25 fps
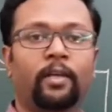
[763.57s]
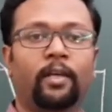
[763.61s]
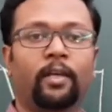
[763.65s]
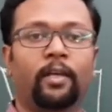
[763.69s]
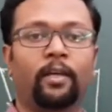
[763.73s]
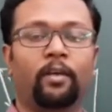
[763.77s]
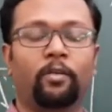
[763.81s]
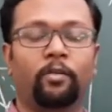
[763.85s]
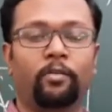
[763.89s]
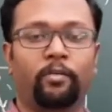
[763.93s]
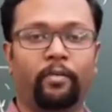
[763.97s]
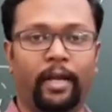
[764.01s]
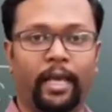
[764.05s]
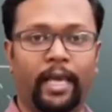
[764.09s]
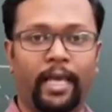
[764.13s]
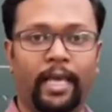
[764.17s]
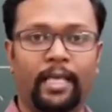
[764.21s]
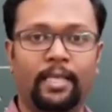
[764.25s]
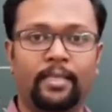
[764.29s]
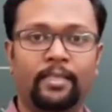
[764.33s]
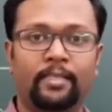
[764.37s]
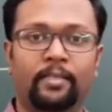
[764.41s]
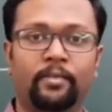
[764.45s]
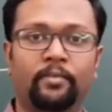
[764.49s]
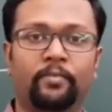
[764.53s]

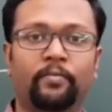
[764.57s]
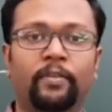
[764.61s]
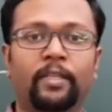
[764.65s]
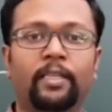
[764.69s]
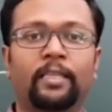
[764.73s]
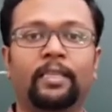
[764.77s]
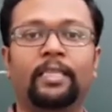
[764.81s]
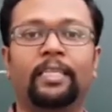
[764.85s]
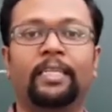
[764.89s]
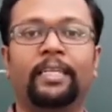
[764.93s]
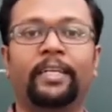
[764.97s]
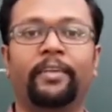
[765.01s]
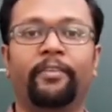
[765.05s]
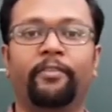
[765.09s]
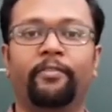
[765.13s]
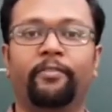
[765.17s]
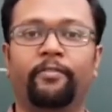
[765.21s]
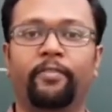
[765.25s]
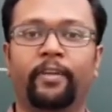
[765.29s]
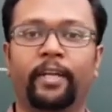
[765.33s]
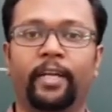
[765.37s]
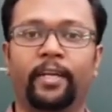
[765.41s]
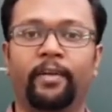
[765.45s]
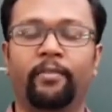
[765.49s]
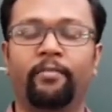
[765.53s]
rays with the
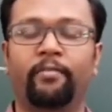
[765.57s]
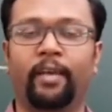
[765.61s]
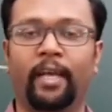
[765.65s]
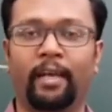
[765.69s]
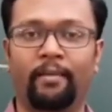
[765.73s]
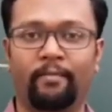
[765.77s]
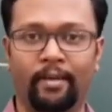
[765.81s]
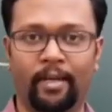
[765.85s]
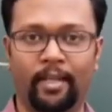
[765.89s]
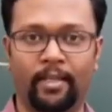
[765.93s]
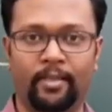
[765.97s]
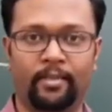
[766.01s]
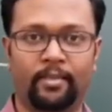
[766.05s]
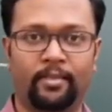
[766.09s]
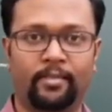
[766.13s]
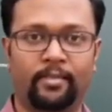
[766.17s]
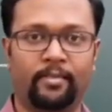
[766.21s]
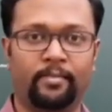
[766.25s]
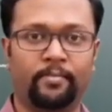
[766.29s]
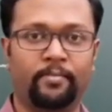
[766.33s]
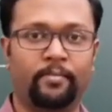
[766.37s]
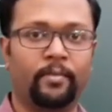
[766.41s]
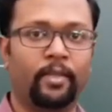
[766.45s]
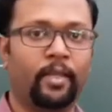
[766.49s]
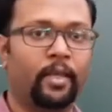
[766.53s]
different wavelengths.
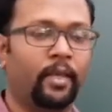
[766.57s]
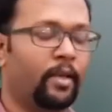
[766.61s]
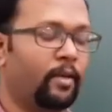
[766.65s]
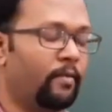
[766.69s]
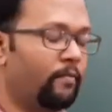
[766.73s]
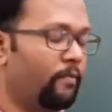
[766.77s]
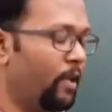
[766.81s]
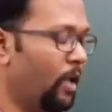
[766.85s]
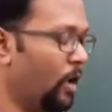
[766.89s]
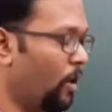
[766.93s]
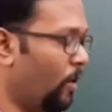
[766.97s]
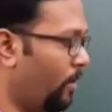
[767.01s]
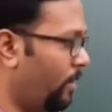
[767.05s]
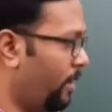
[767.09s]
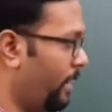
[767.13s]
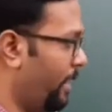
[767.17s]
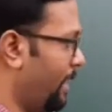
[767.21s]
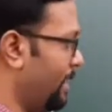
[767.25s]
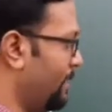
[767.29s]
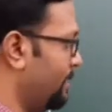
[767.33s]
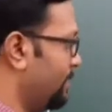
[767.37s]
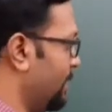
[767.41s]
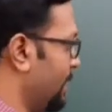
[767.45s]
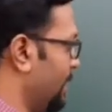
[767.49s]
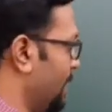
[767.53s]
We already
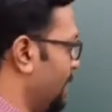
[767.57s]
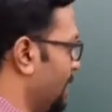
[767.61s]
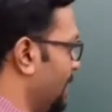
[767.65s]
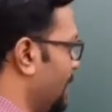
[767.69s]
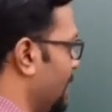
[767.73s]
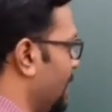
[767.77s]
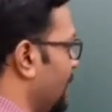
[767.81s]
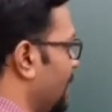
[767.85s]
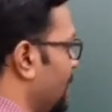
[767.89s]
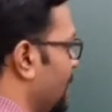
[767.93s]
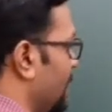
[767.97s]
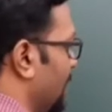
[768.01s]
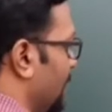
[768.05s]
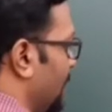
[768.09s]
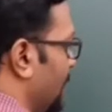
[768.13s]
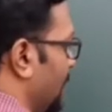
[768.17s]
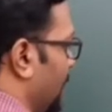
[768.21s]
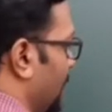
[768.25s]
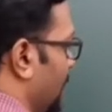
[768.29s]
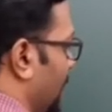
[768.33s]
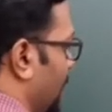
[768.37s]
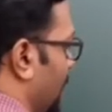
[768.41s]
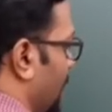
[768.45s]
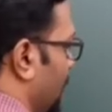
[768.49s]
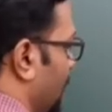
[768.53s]
said that
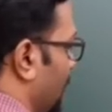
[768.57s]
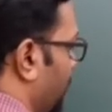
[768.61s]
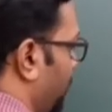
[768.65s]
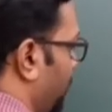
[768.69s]
the